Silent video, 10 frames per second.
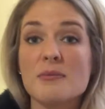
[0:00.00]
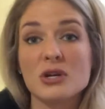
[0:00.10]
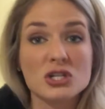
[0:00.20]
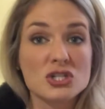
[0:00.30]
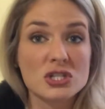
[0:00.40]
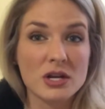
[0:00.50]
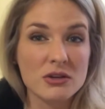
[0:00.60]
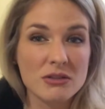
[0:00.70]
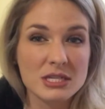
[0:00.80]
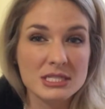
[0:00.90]
gonna show
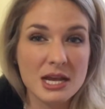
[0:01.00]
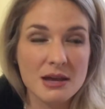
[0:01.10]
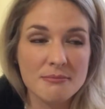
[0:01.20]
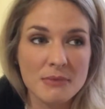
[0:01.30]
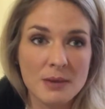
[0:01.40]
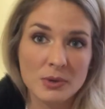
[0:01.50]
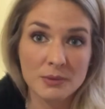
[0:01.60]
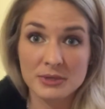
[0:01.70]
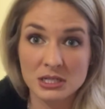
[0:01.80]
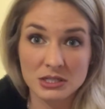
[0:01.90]
you this time. I'm
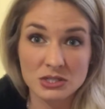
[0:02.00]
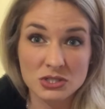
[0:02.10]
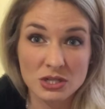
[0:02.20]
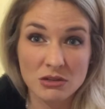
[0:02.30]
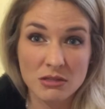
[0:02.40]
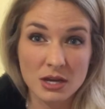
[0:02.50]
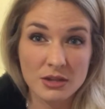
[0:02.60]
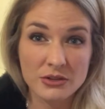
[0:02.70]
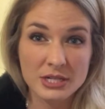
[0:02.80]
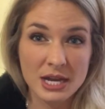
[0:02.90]
probably not gonna show you the
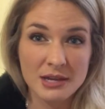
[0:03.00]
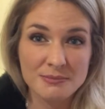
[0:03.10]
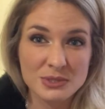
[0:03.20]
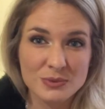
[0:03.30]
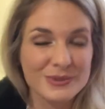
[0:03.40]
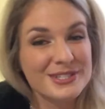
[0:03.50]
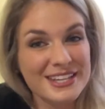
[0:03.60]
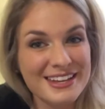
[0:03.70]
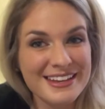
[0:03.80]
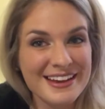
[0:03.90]
other times. We'll
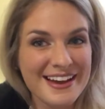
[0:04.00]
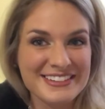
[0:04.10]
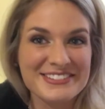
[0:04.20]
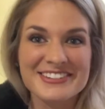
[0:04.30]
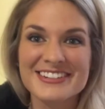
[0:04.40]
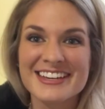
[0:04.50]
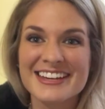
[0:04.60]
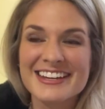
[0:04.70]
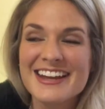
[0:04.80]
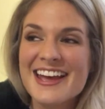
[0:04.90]
see, I don't know
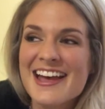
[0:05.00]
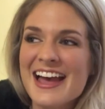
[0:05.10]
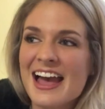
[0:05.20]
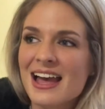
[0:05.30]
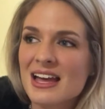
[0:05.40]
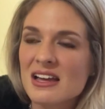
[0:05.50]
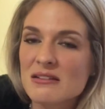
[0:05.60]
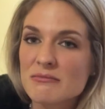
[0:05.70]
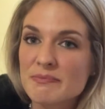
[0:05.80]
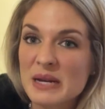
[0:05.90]
yet.
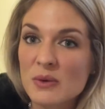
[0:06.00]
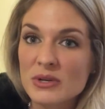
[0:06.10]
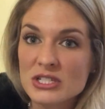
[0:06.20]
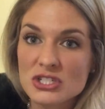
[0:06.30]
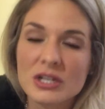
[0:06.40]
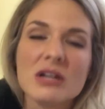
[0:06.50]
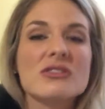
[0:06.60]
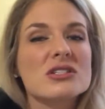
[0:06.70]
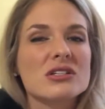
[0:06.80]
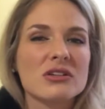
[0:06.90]
But I wanted to show y'all
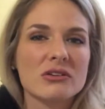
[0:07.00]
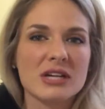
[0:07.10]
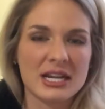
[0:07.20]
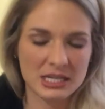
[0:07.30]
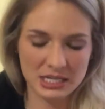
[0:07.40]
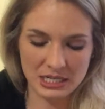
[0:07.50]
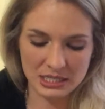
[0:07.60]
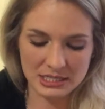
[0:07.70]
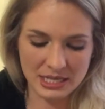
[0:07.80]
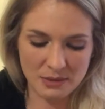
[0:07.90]
just so you'll kind of get an
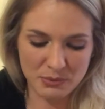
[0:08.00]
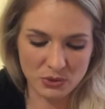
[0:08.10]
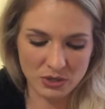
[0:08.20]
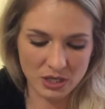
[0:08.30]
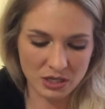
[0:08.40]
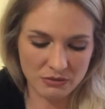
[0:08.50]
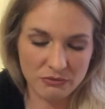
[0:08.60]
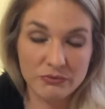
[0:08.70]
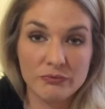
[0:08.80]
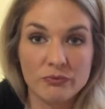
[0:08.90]
example of,
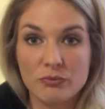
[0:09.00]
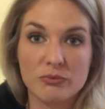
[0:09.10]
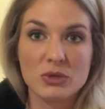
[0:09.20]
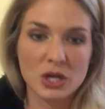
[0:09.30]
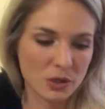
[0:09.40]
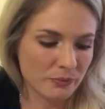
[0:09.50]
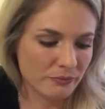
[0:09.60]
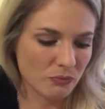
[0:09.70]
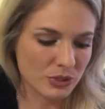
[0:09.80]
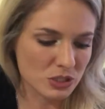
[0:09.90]
you know,
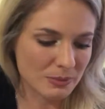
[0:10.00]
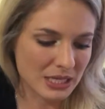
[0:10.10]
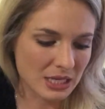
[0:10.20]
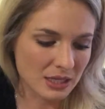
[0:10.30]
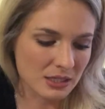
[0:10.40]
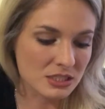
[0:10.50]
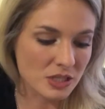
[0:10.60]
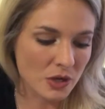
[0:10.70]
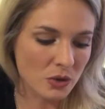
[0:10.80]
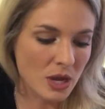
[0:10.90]
what you'll be getting.
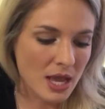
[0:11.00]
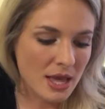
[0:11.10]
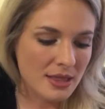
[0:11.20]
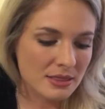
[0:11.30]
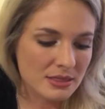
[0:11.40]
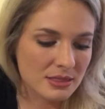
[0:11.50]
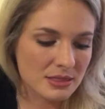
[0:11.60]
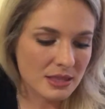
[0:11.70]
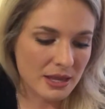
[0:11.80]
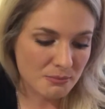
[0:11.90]
So
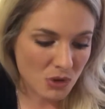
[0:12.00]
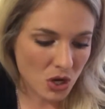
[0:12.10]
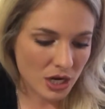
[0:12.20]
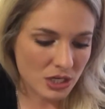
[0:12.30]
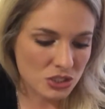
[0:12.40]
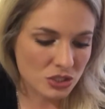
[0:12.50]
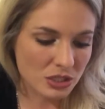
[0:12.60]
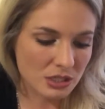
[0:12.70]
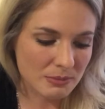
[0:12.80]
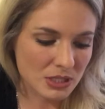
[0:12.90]
in March, you're
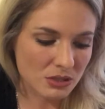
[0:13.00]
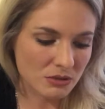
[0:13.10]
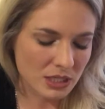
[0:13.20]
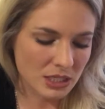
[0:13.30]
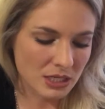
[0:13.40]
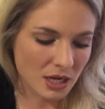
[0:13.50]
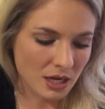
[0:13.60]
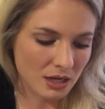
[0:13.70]
gonna be doing